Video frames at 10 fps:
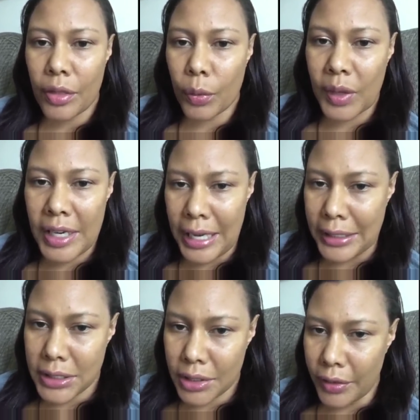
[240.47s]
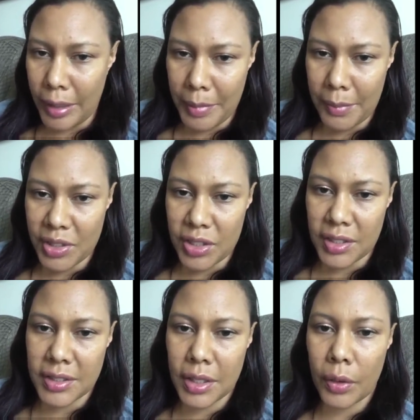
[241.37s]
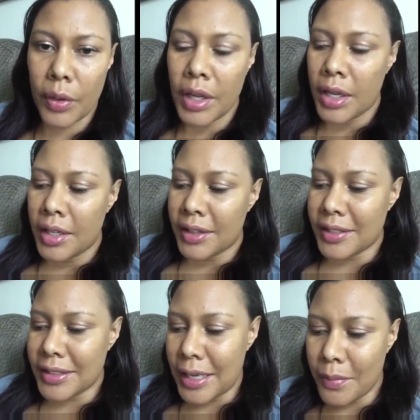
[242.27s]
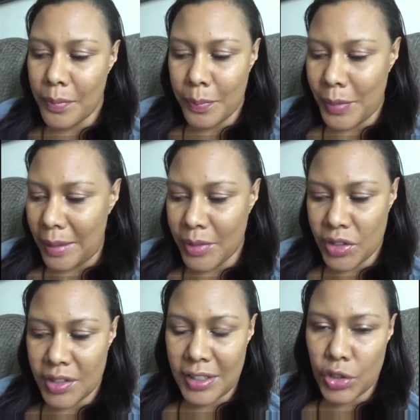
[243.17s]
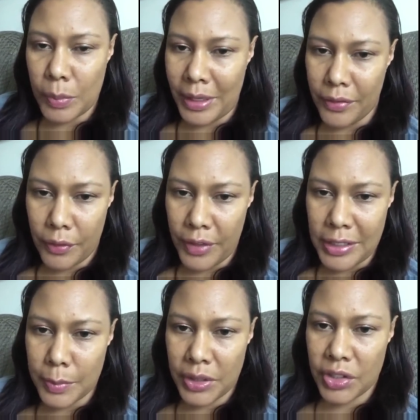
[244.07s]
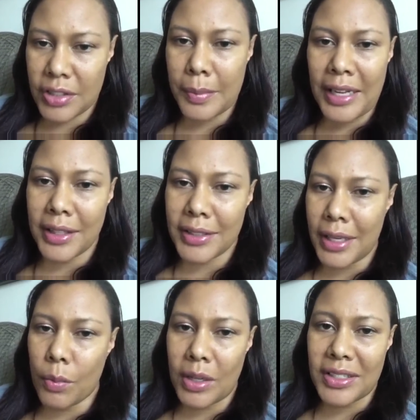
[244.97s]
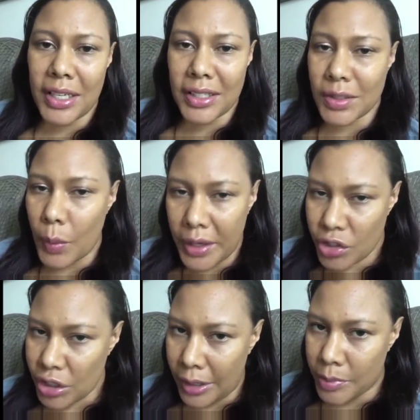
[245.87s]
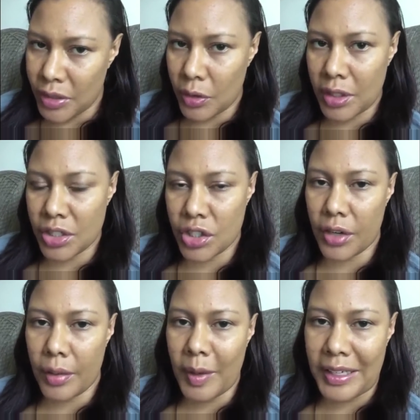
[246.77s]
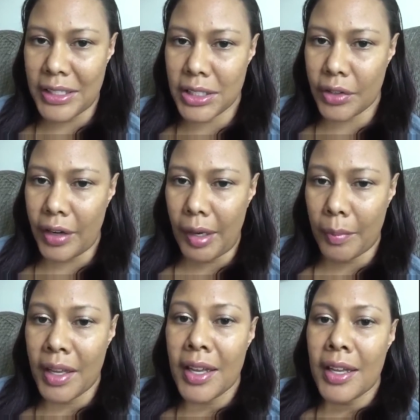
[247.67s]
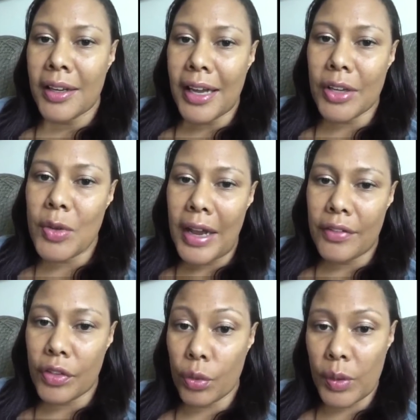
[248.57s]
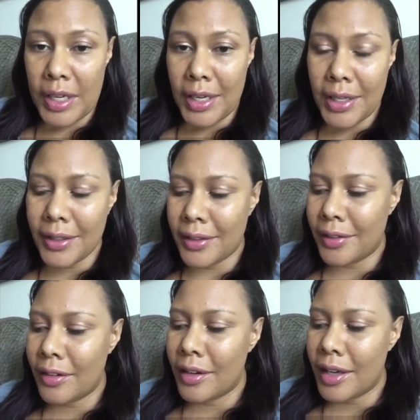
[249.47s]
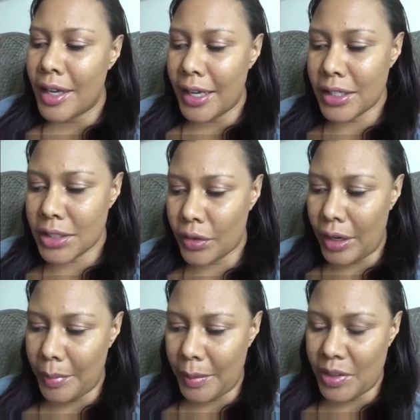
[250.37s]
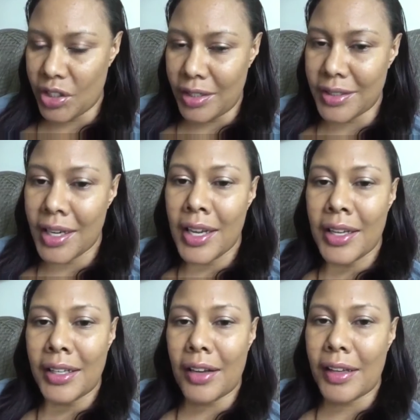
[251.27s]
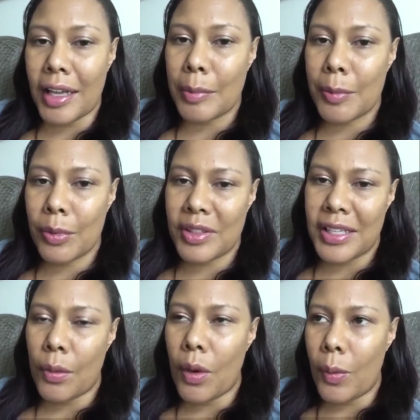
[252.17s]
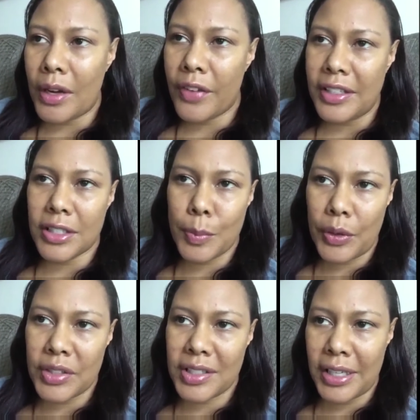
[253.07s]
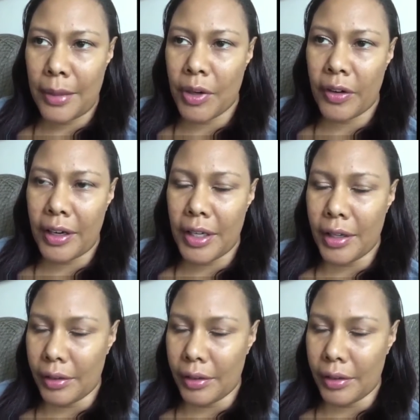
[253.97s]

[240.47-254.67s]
3 Instagram images. So the same images that you made for Facebook, just make the same ones in a square shape so you can share them on Instagram. Now you have 3 Instagram images. Now a lot of people will say, well, what if I just post it to Instagram